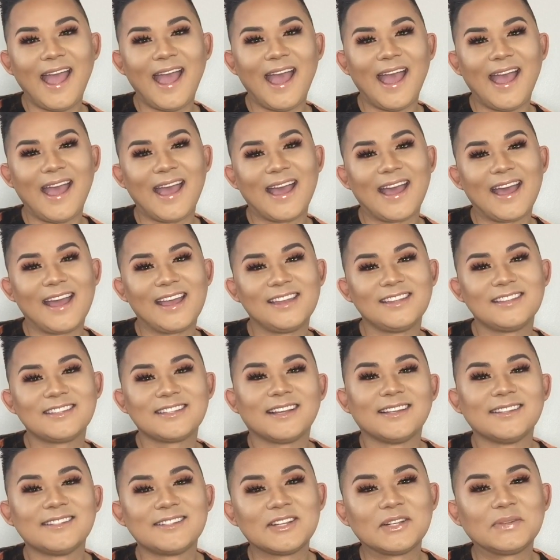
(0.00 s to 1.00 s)
And
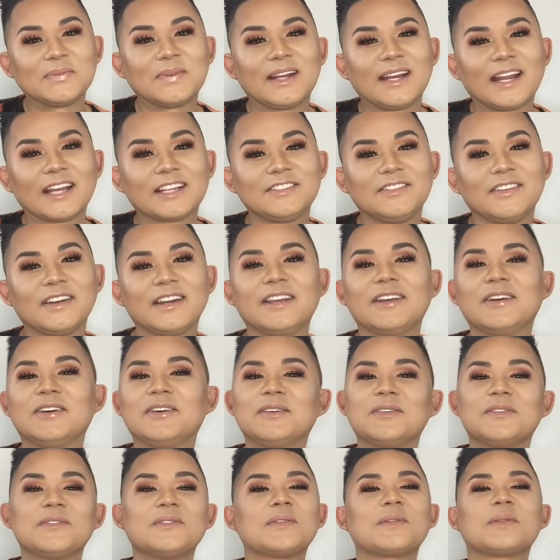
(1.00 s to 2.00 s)
until my next
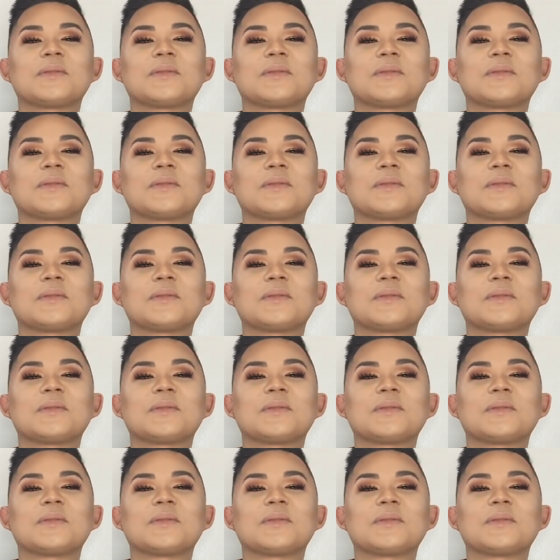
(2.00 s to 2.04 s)
video,